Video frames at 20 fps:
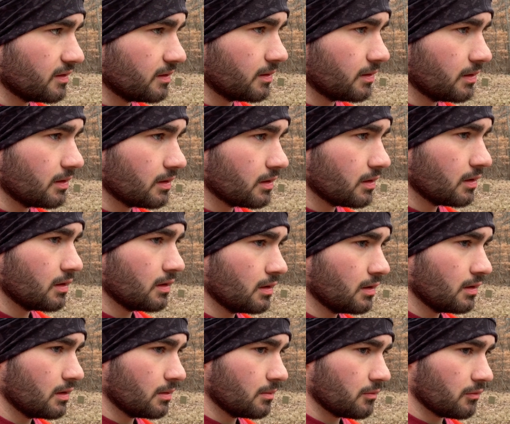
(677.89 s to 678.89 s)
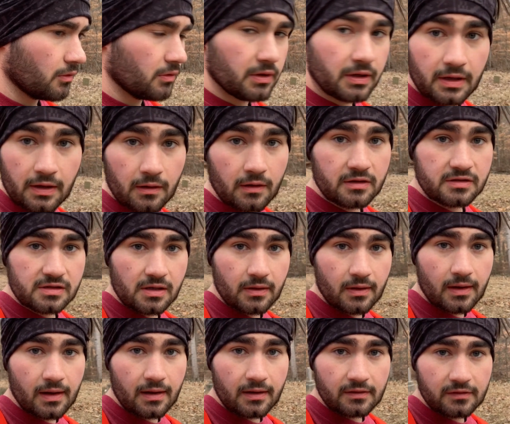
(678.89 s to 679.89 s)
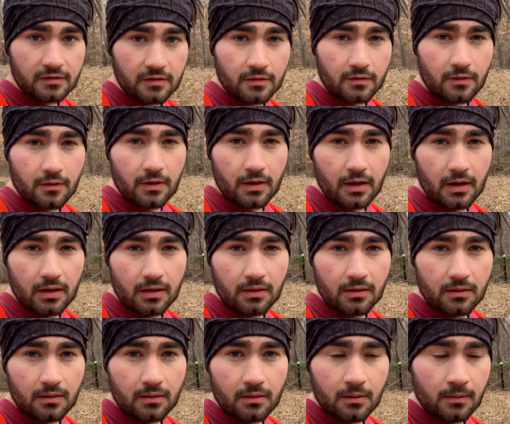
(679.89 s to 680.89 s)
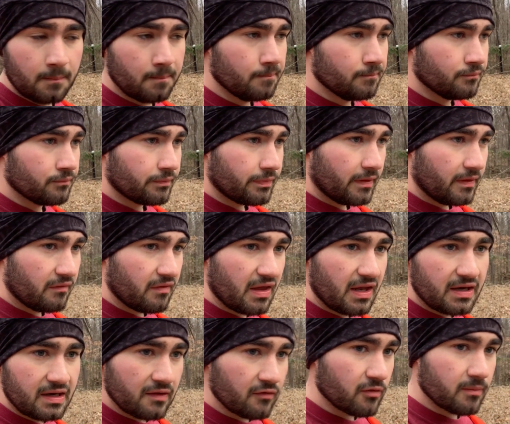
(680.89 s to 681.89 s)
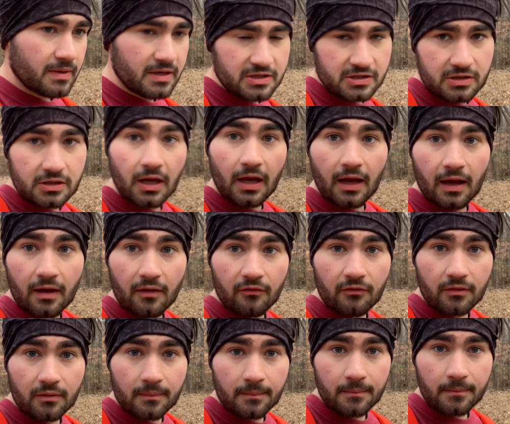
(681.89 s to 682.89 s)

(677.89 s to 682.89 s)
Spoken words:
I'm really curious on that, so go ahead and leave any information you have.